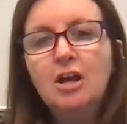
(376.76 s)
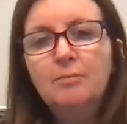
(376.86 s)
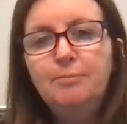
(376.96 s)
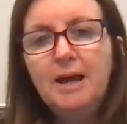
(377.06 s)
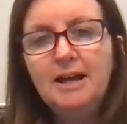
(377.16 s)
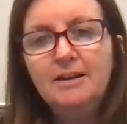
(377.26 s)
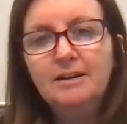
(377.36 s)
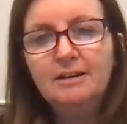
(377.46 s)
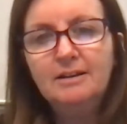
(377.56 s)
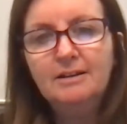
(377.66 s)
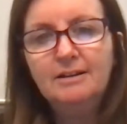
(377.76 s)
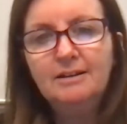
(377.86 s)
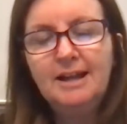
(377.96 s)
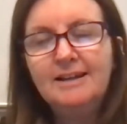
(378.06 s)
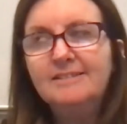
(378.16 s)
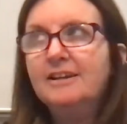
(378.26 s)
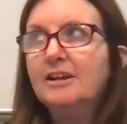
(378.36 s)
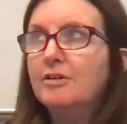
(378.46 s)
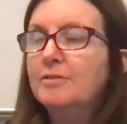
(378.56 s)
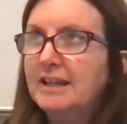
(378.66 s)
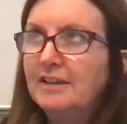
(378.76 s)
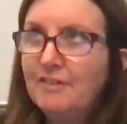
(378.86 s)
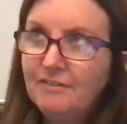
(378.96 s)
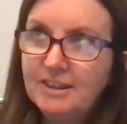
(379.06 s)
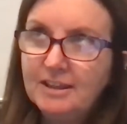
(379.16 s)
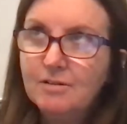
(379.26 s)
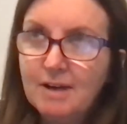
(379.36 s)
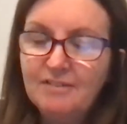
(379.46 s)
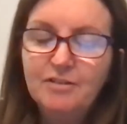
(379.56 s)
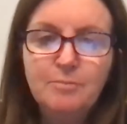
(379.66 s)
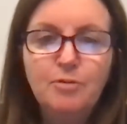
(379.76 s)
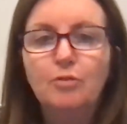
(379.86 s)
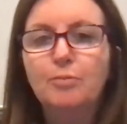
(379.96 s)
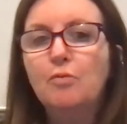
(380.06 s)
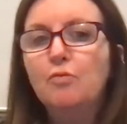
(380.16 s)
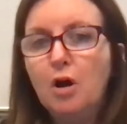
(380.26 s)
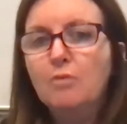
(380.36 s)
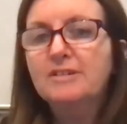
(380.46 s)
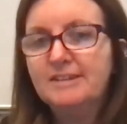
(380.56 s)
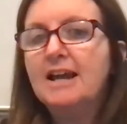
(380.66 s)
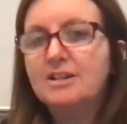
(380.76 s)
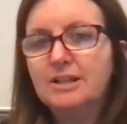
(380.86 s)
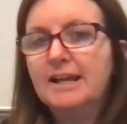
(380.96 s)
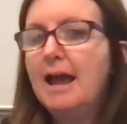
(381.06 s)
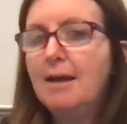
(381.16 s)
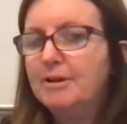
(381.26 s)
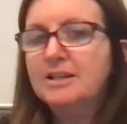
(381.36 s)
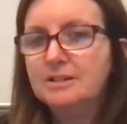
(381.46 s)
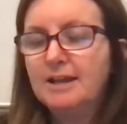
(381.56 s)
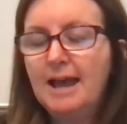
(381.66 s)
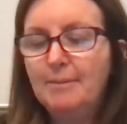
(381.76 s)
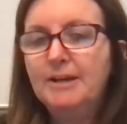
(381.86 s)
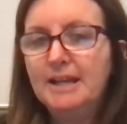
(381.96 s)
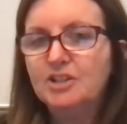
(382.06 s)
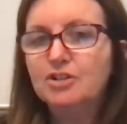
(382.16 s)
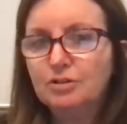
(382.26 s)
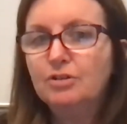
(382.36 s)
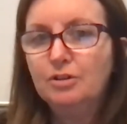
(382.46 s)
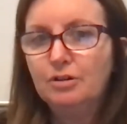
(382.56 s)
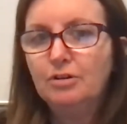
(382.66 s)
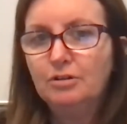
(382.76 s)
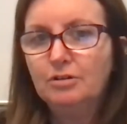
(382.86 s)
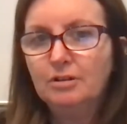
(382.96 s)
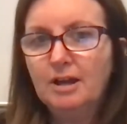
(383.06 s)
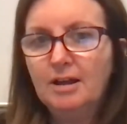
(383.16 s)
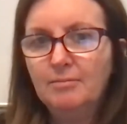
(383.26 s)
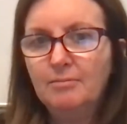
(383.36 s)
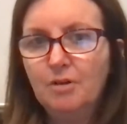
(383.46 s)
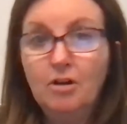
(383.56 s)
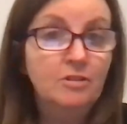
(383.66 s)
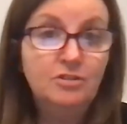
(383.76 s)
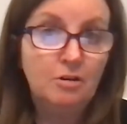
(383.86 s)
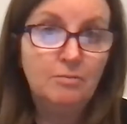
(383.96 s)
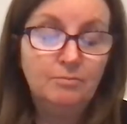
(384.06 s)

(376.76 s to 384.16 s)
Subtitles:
But like I said, I don't want to give everything away from the book, but what was actually happening to you on the job?